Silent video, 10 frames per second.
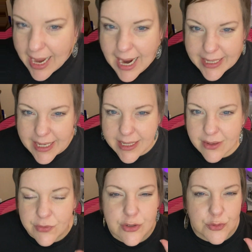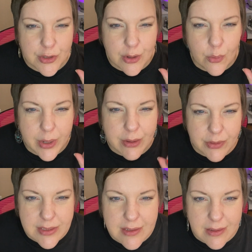I get it confused with our oil
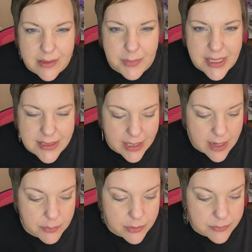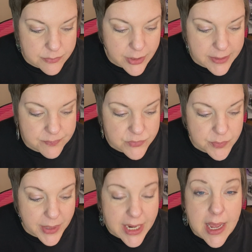that's called Amazing Apple, right?
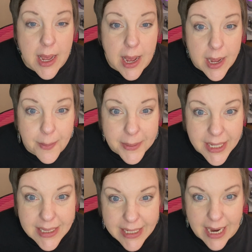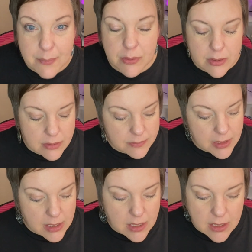But uphealing apple,
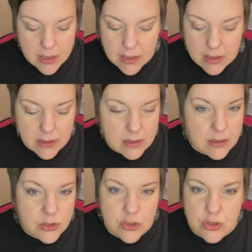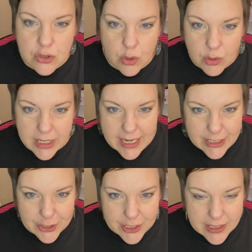so glad
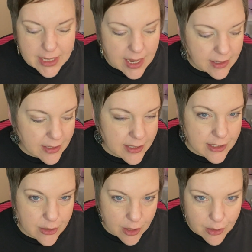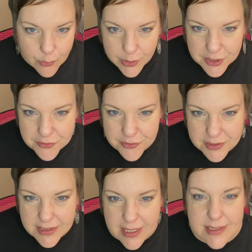they're in the catalog. They're all wonderful
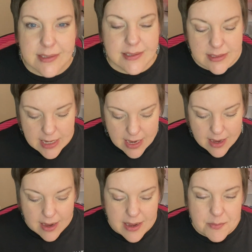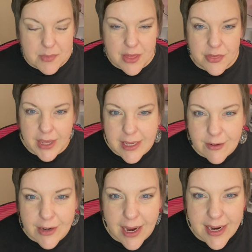scents. Thank you
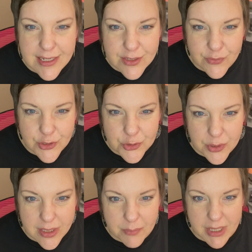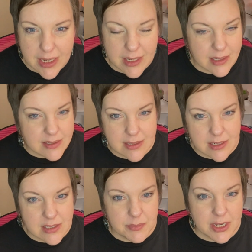guys for joining me and listening
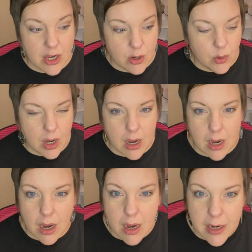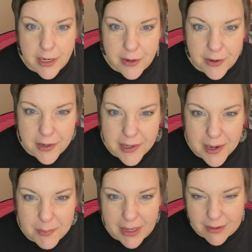to me go on and on
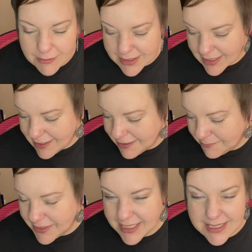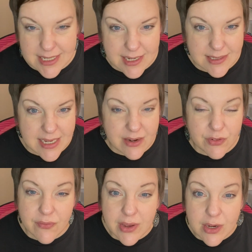about these scents. And if
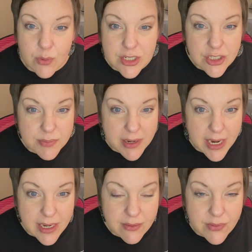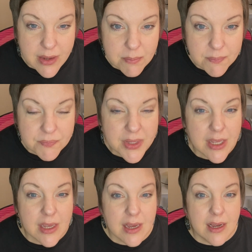you have questions about any of them,
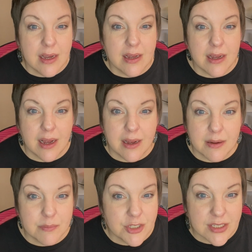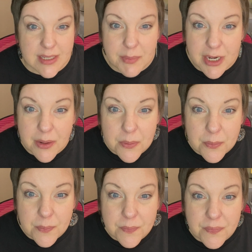just let me know.
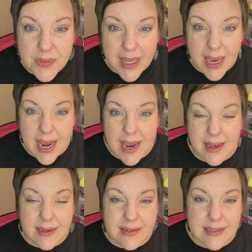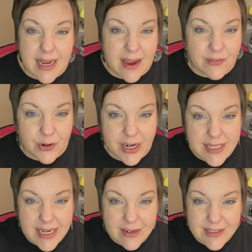And have a great
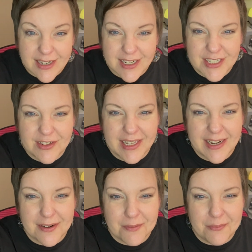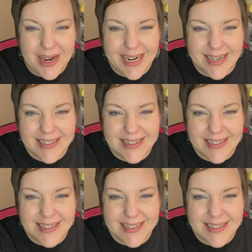day, and I'll talk to you later. Bye.